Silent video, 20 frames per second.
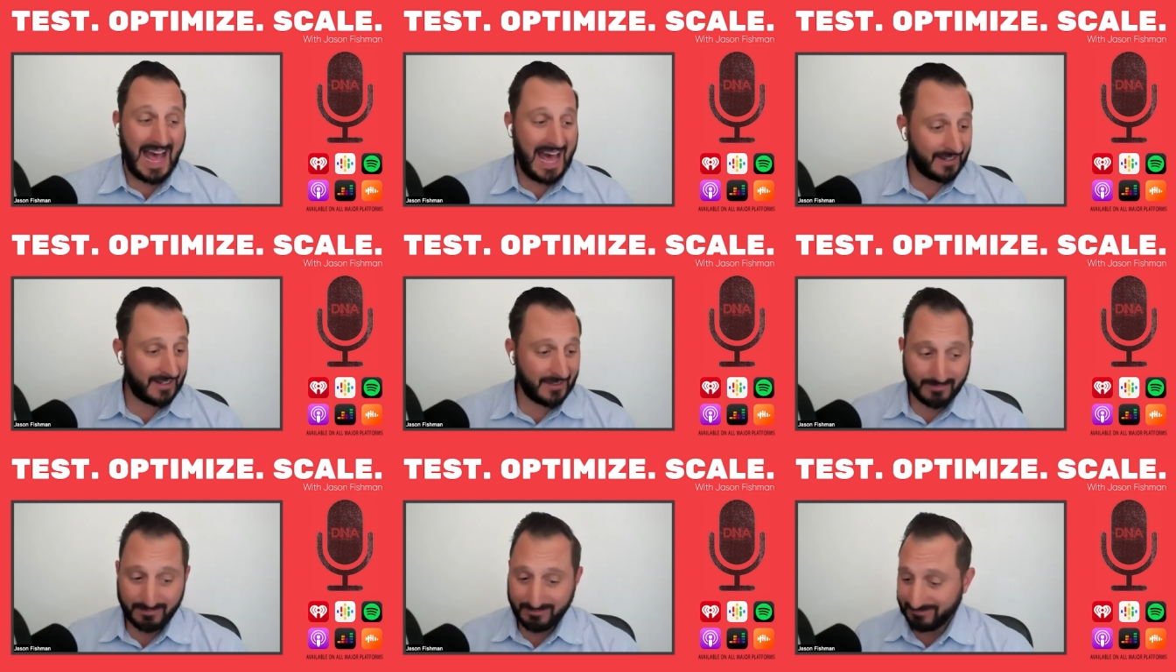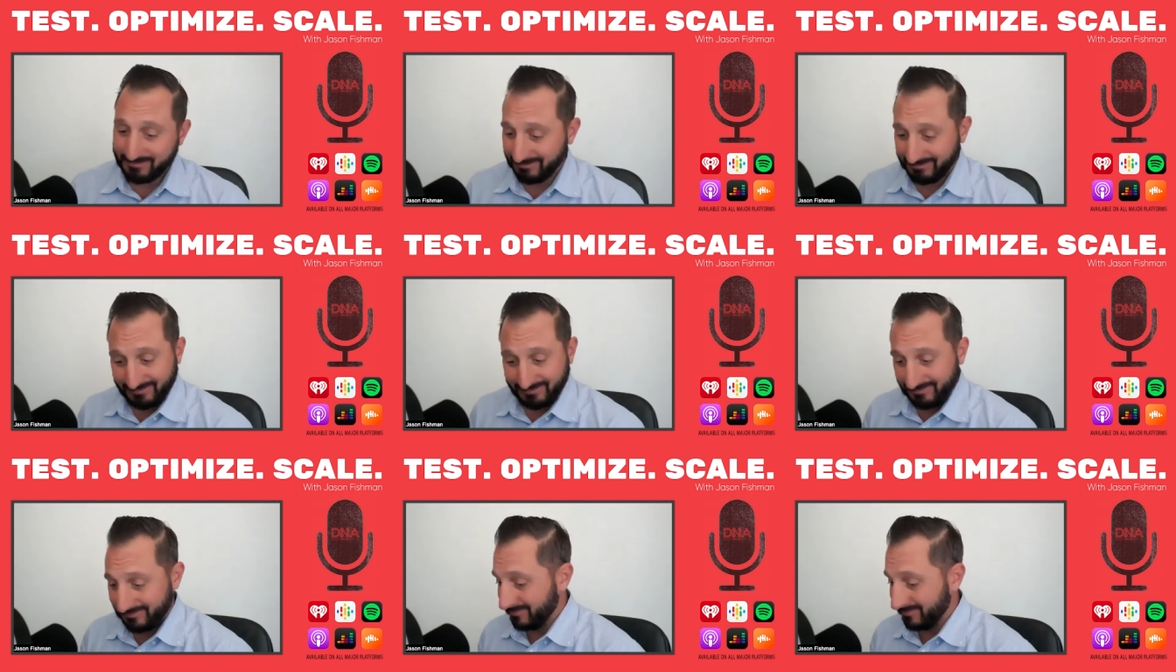
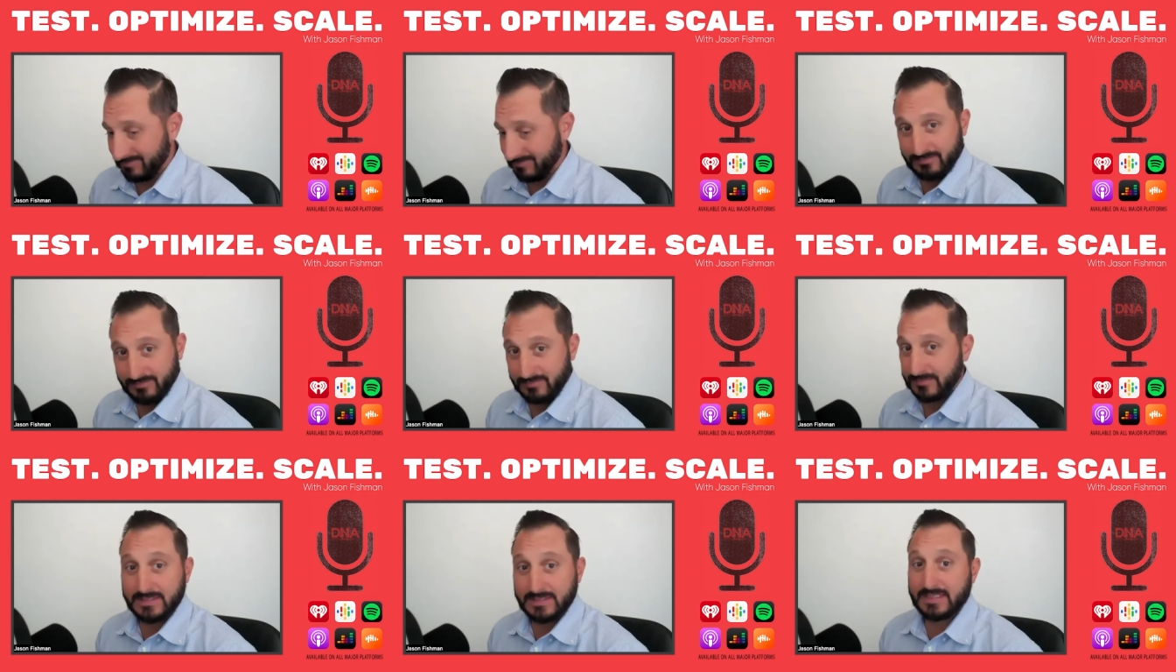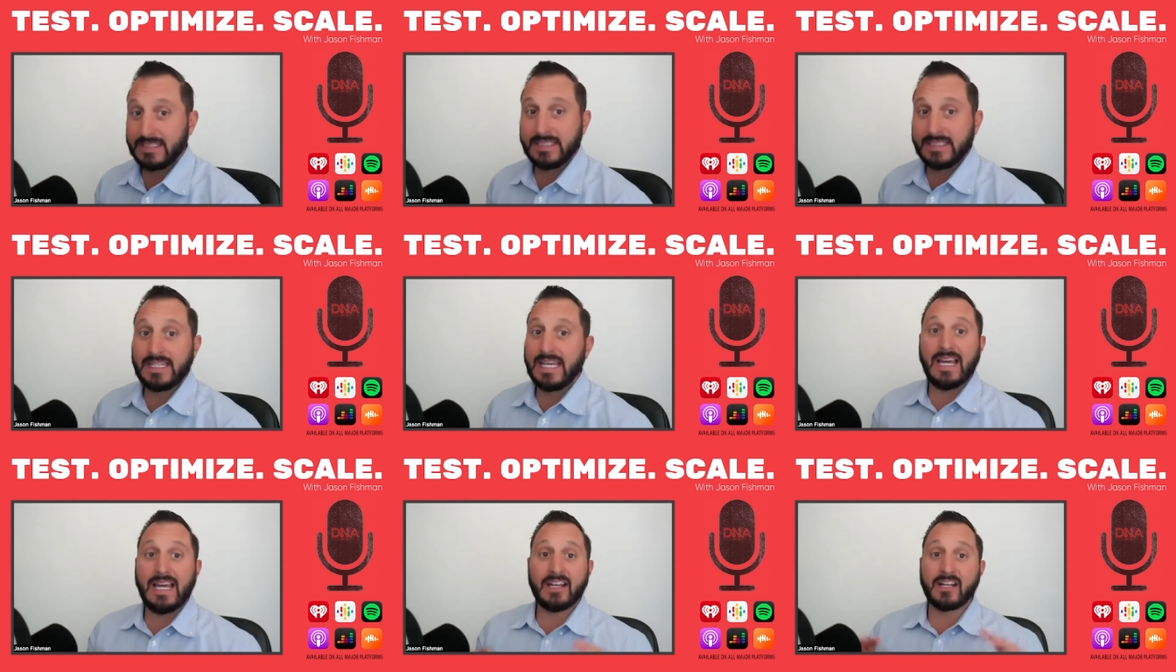Adam,
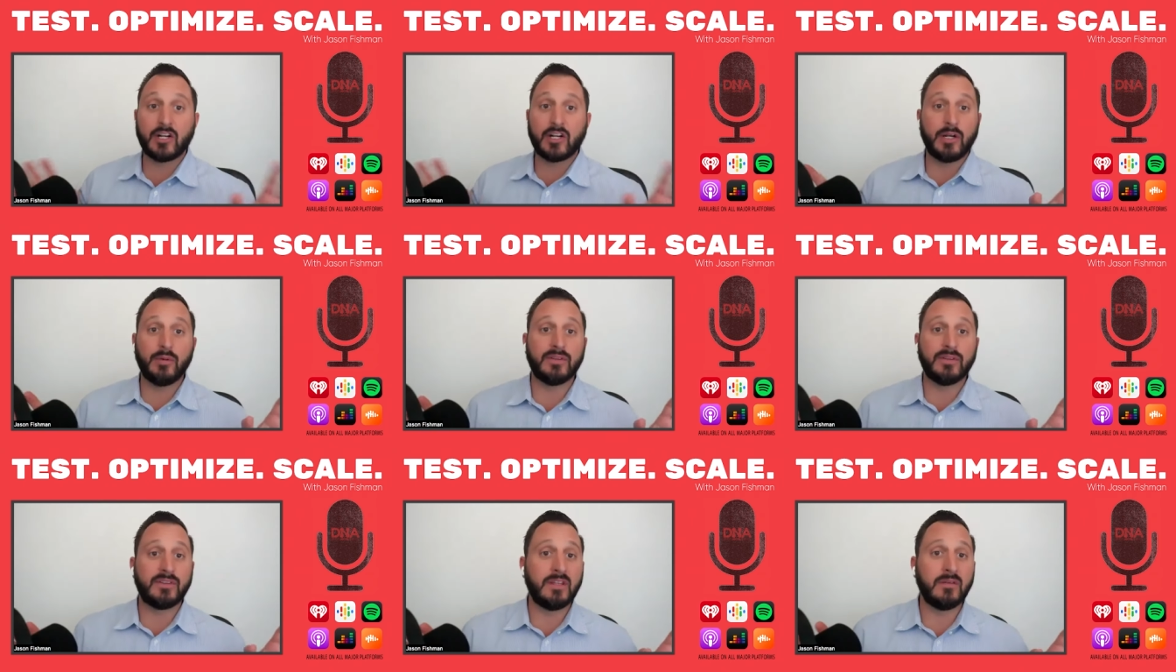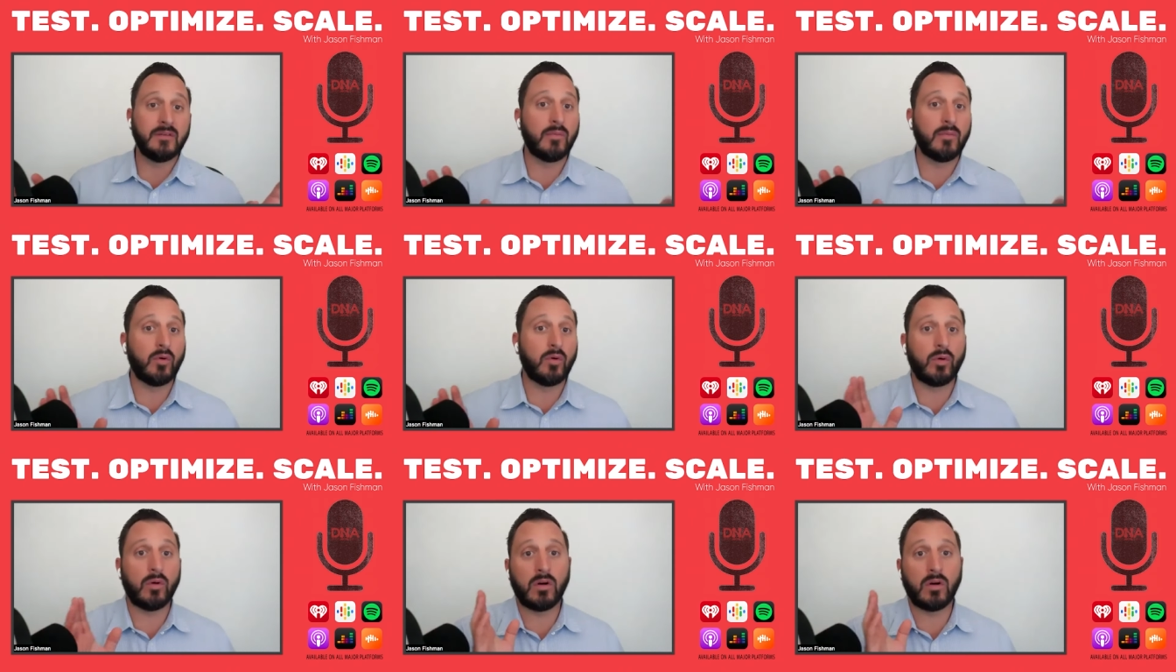can't agree with
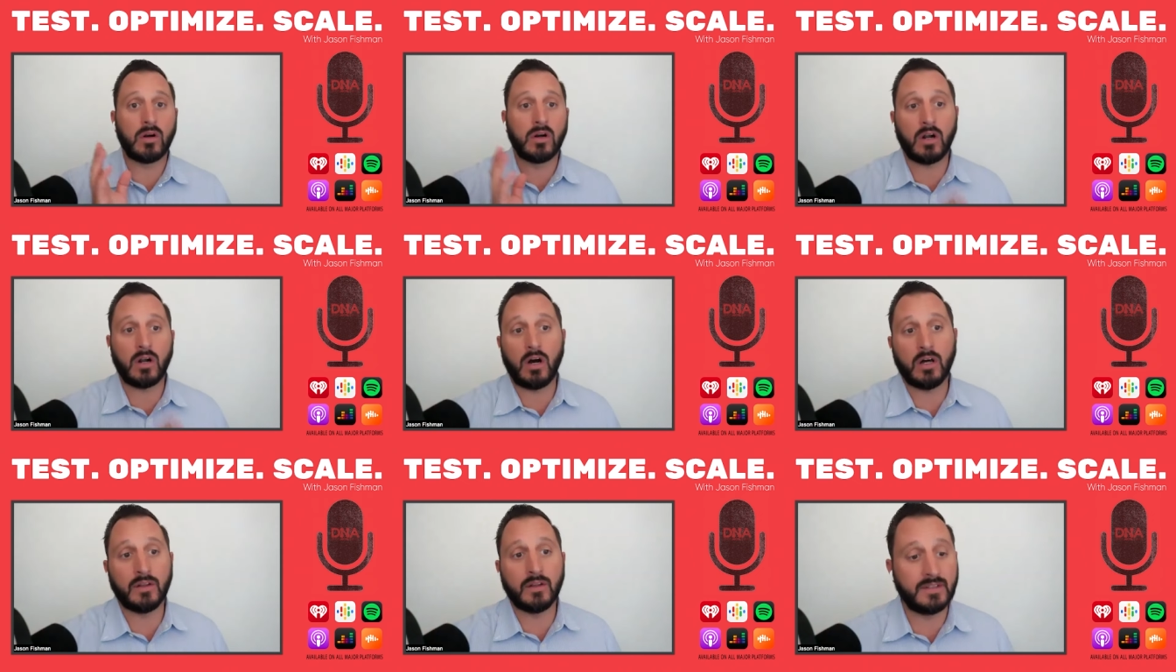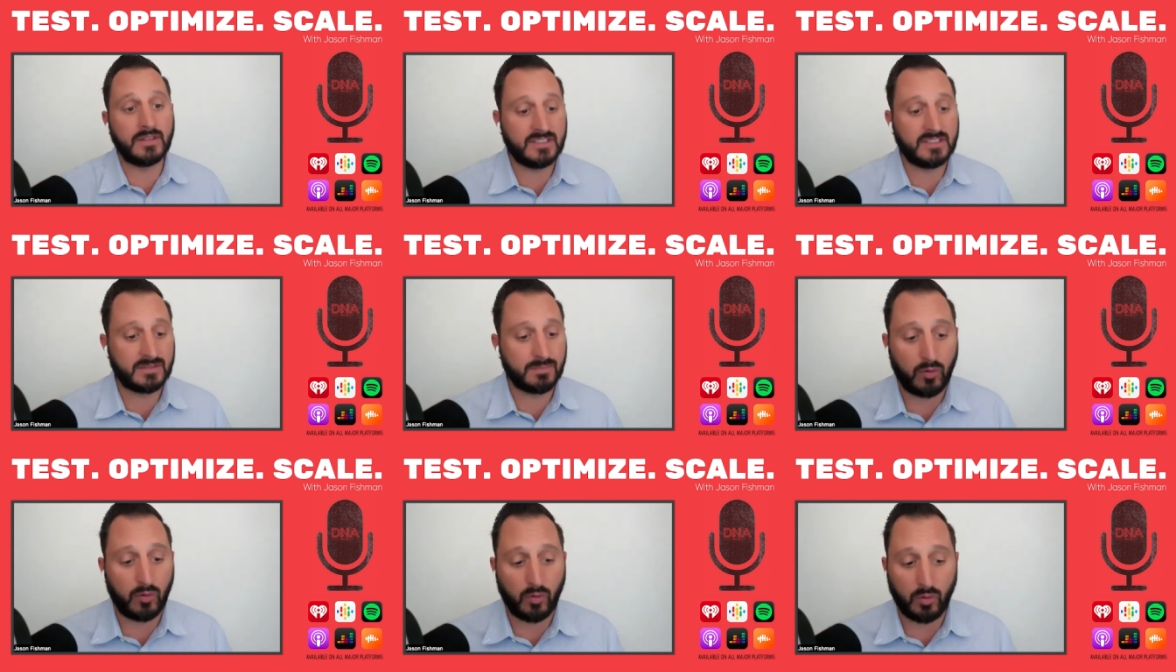you more
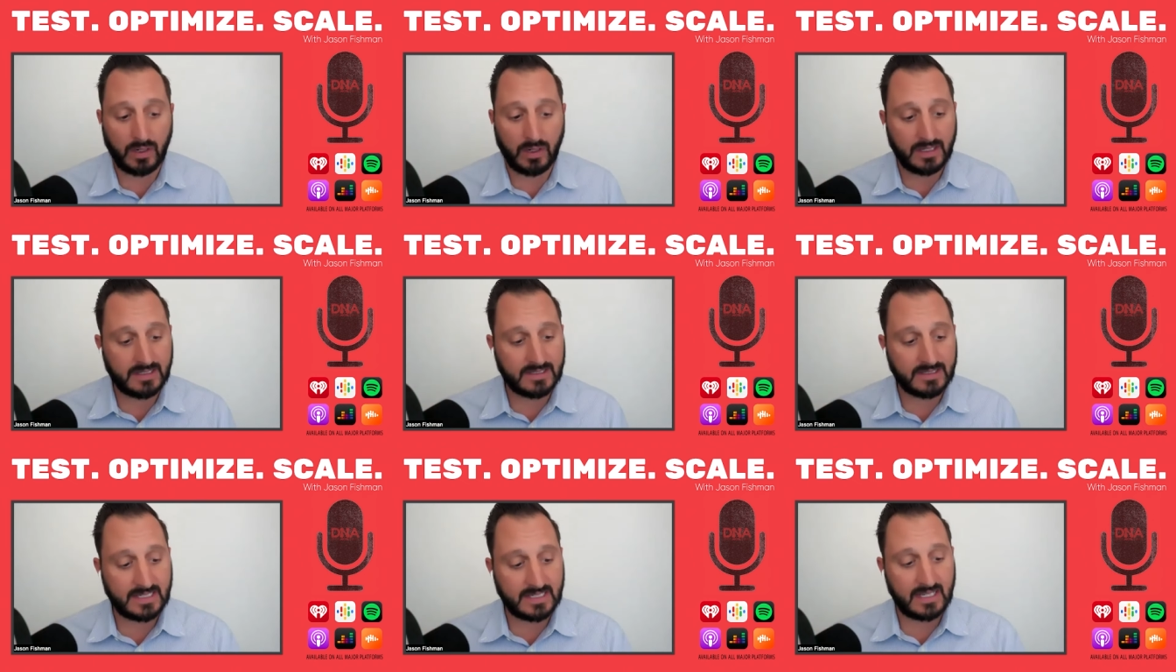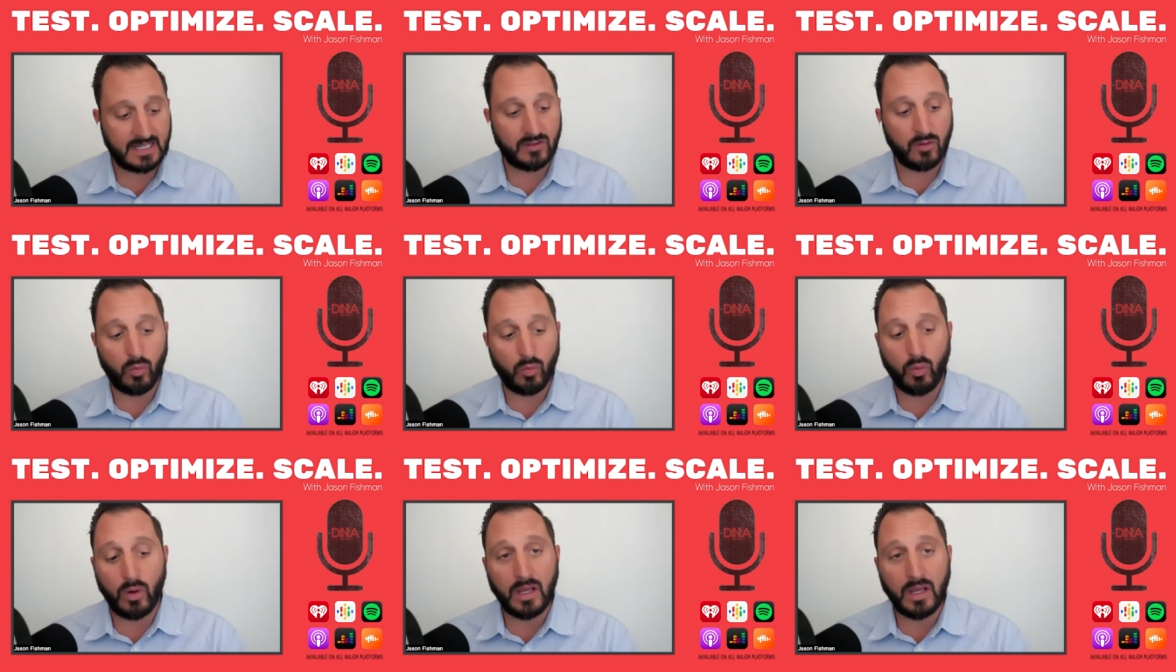on these
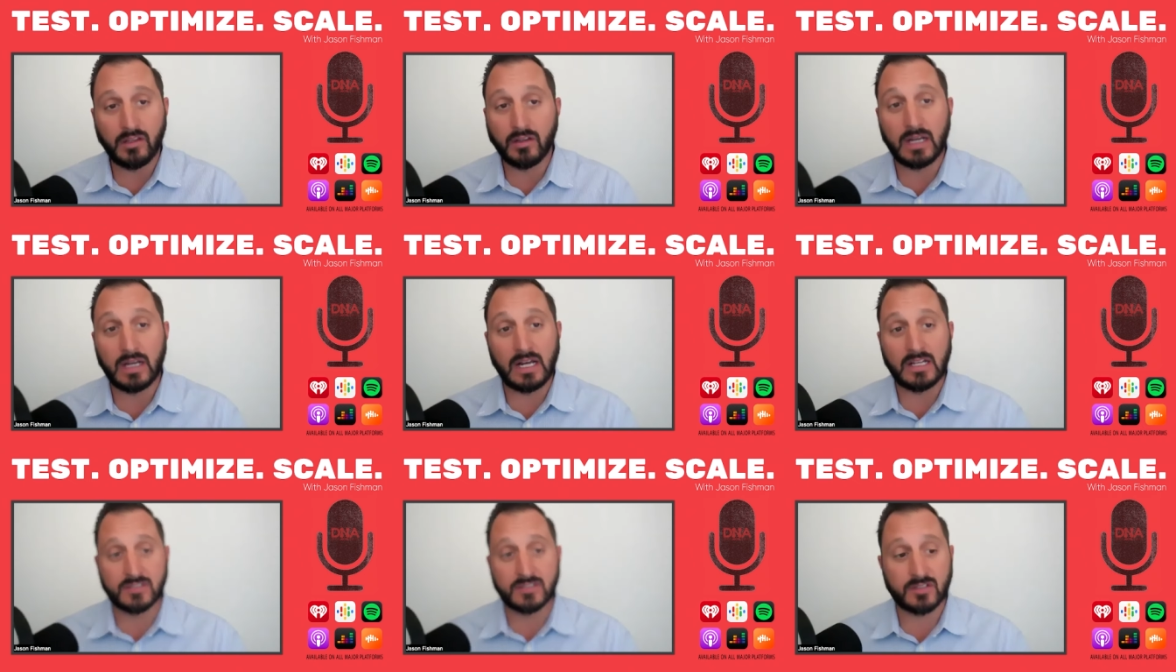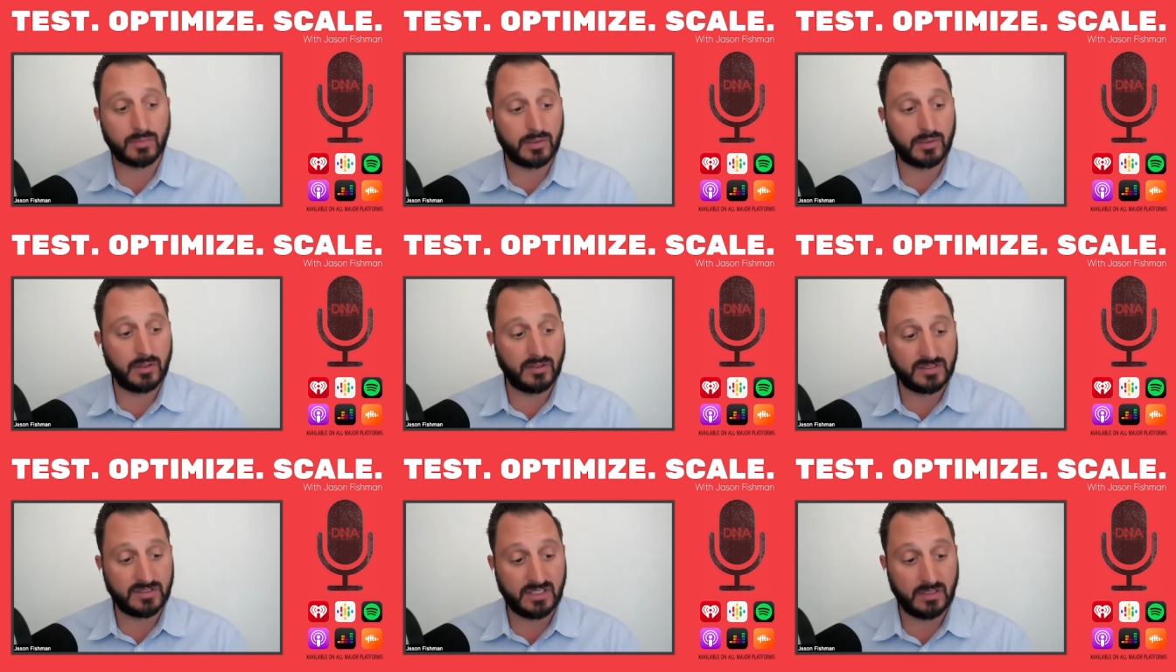points and the way you
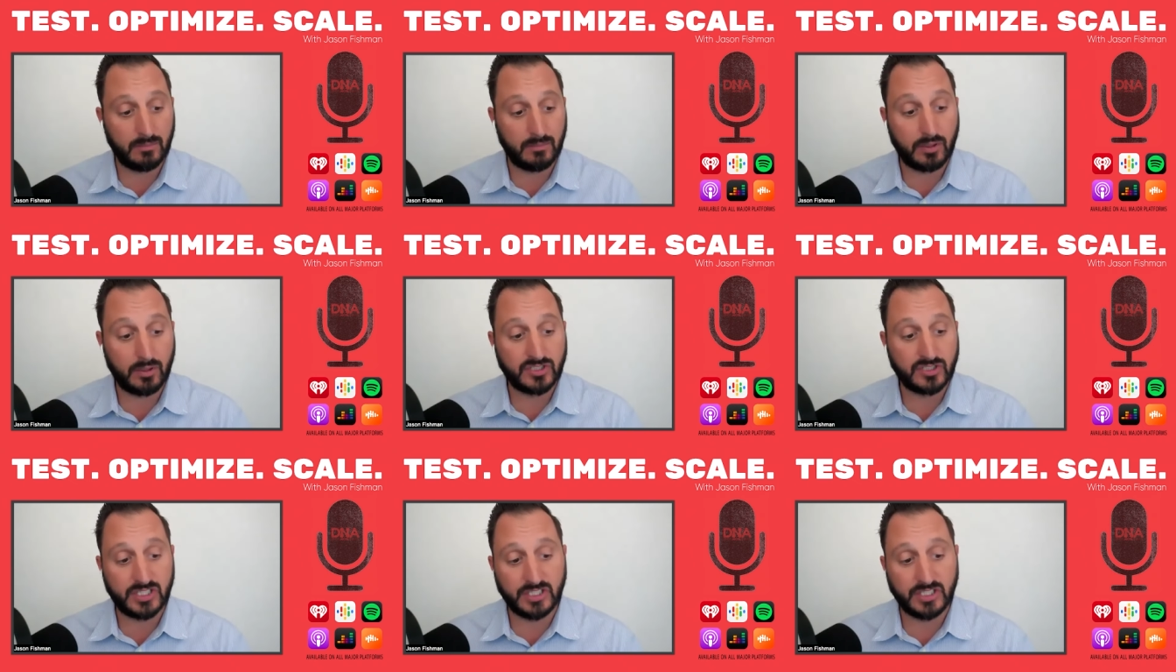guys are approaching